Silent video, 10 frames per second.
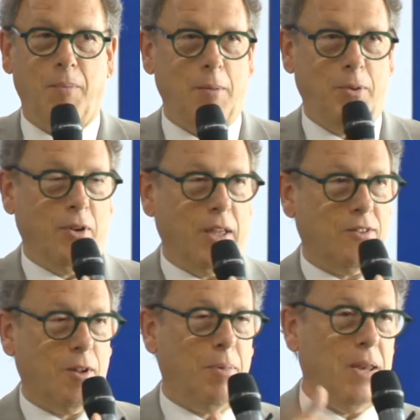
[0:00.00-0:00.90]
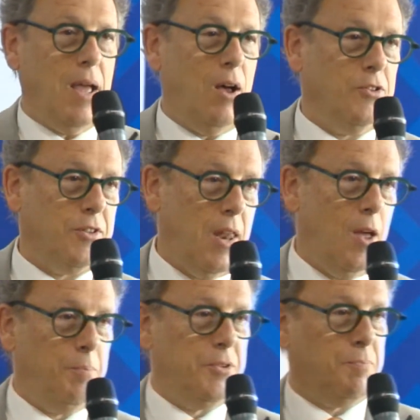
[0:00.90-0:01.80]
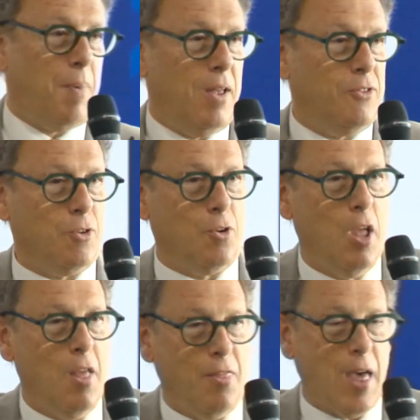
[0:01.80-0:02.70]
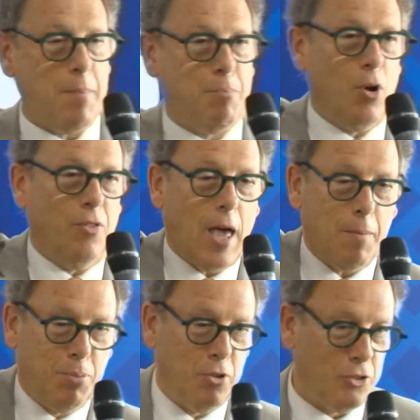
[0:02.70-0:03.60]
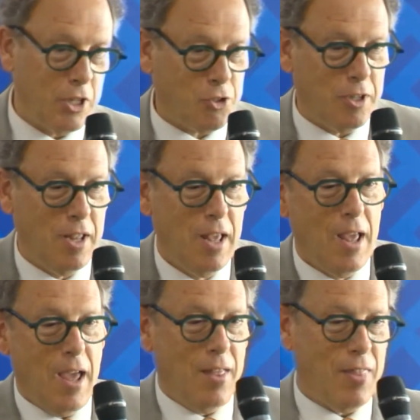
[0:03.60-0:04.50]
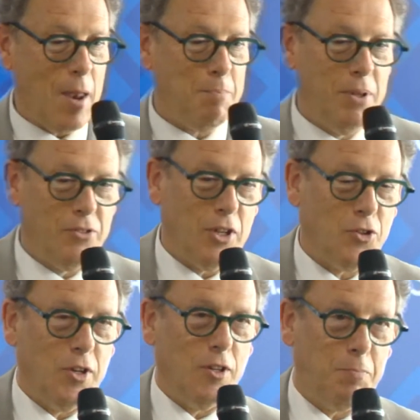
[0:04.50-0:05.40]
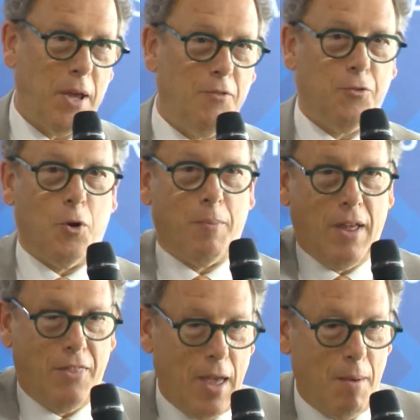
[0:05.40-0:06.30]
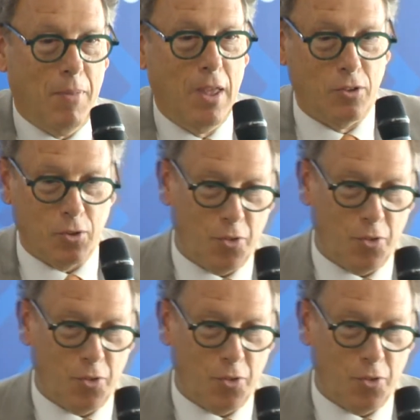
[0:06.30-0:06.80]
Maybe you get somebody else that helps sponsor that position, and that position is paid for by them, so